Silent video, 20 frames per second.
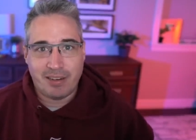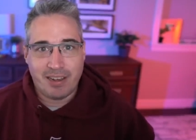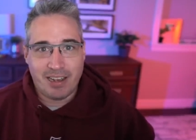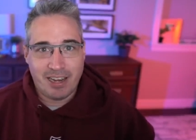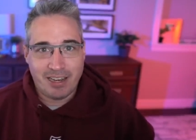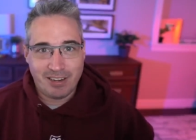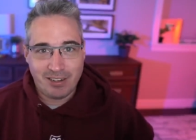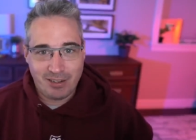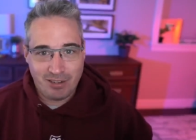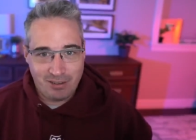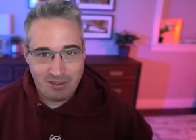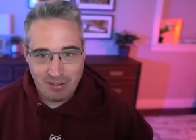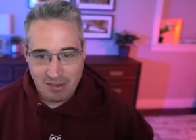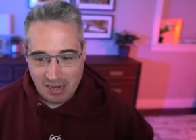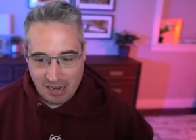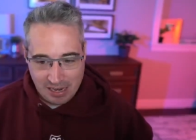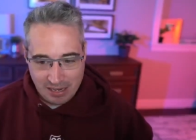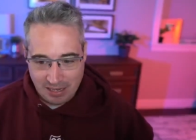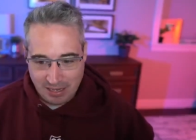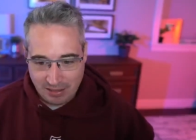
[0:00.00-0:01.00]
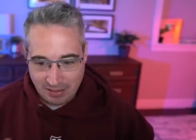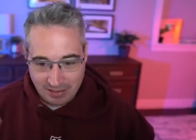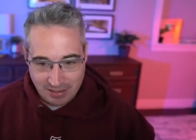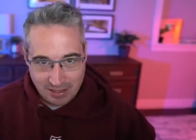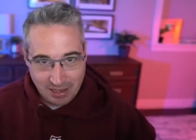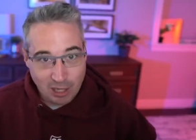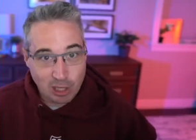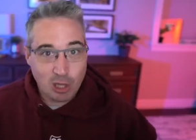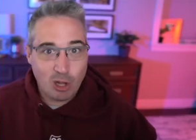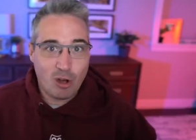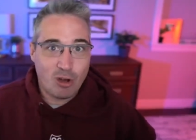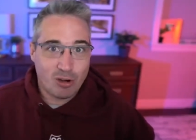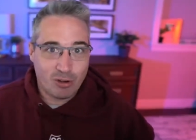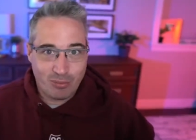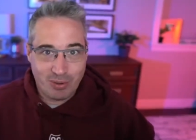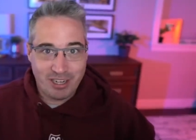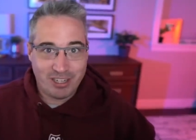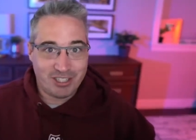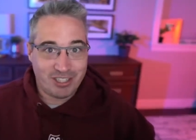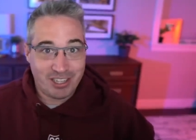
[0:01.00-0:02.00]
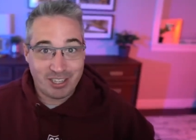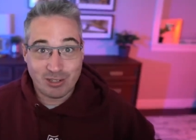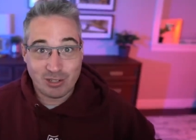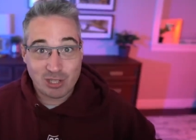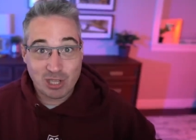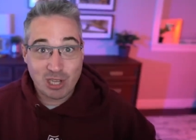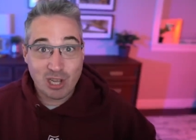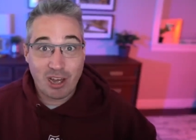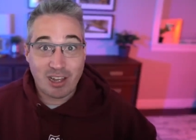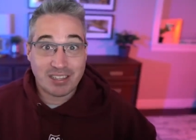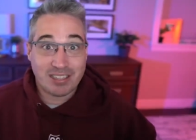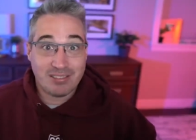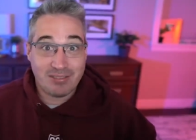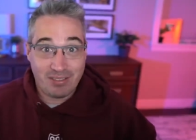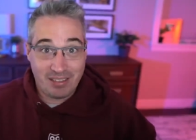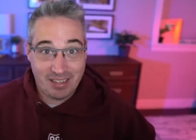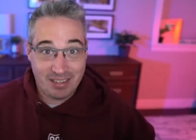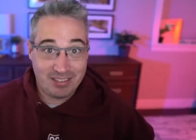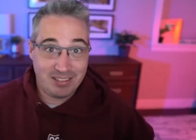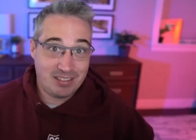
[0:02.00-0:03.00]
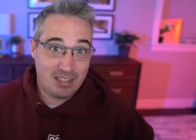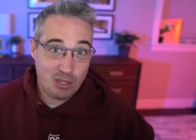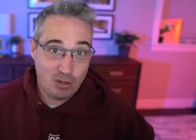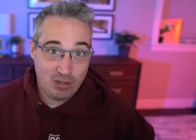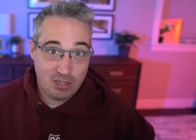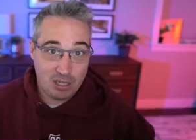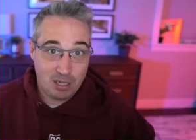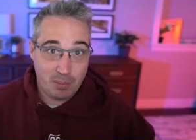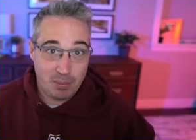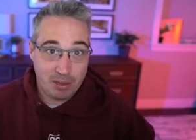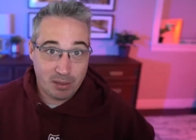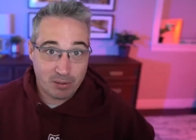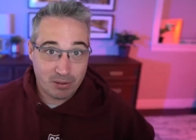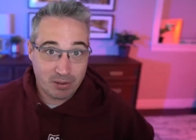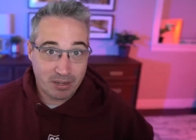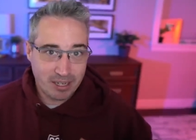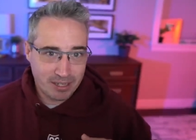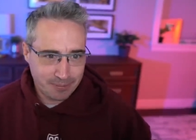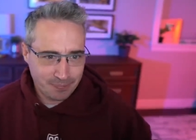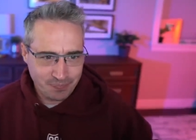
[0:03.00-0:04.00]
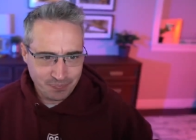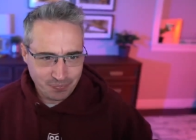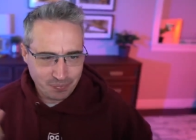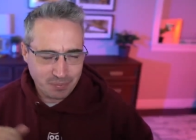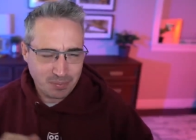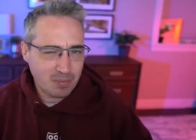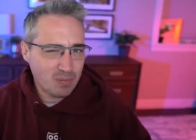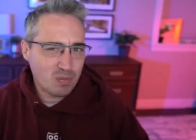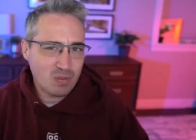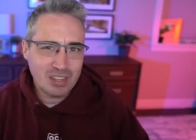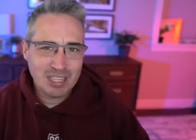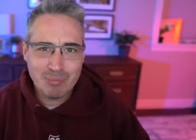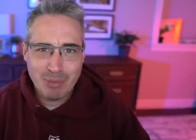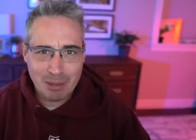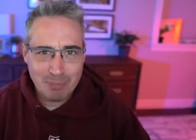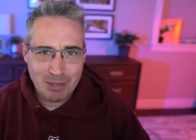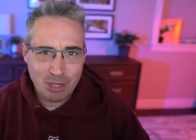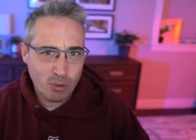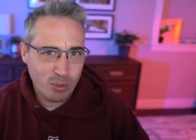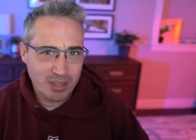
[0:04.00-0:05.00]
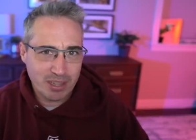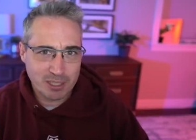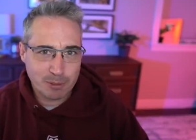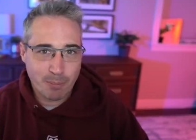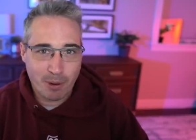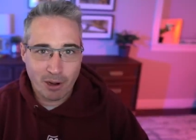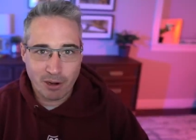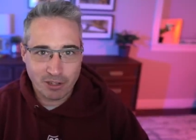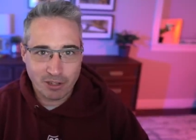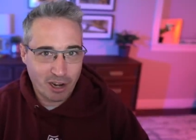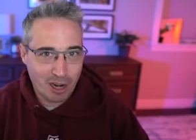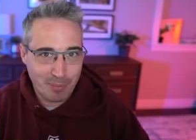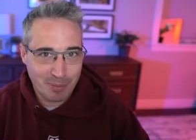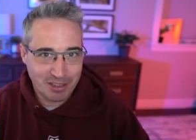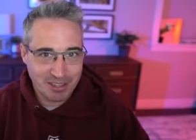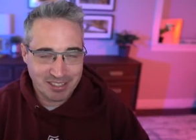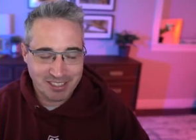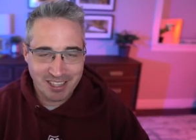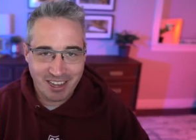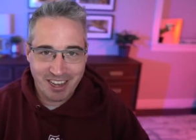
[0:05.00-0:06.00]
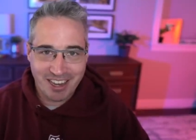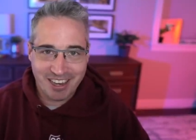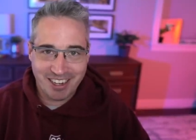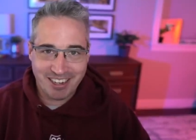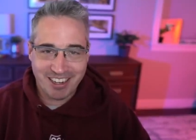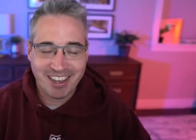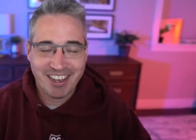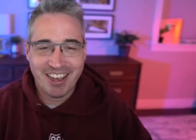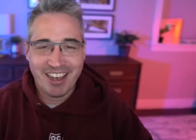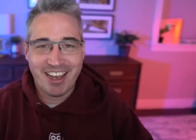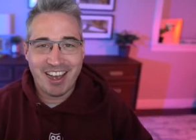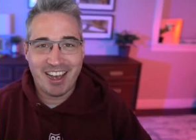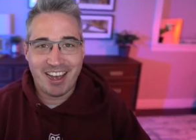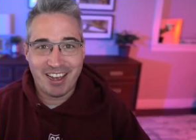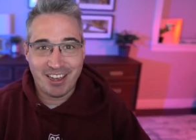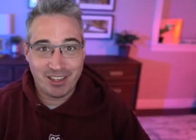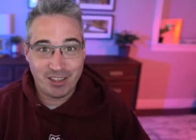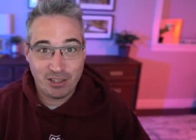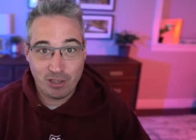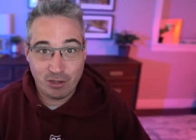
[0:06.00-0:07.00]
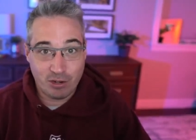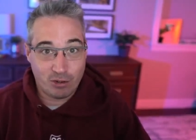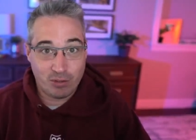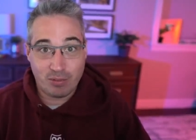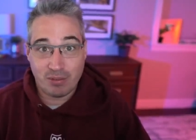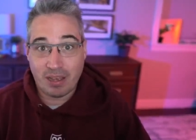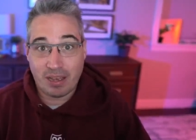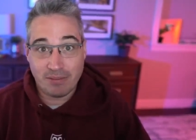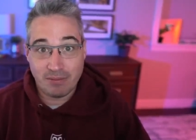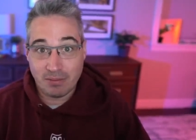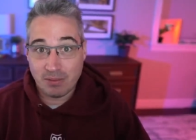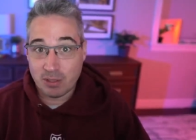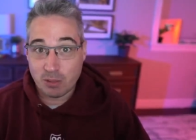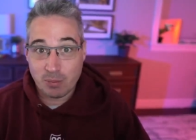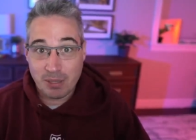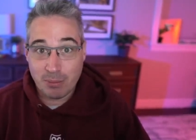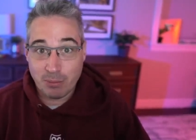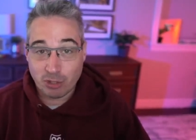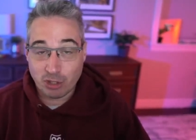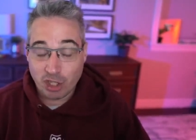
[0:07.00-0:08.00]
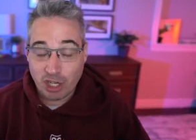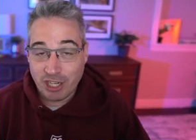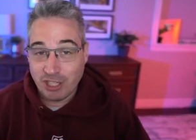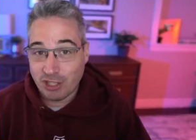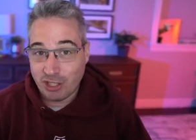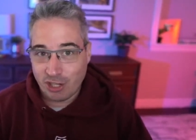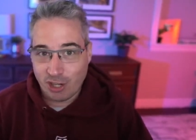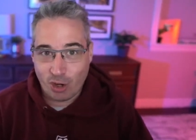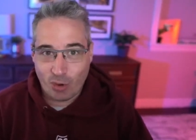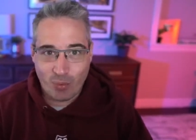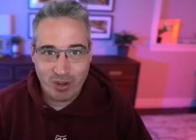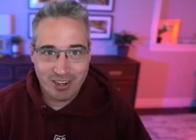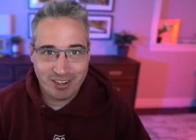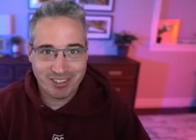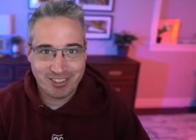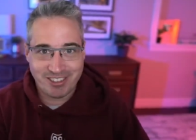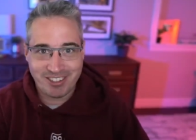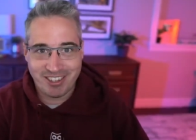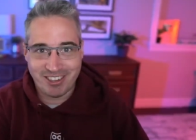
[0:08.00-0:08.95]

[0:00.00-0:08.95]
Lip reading: And it's a long range thing. There's lots of things that you need to be learning. I might be doing this part-time on the side. There's people changing careers.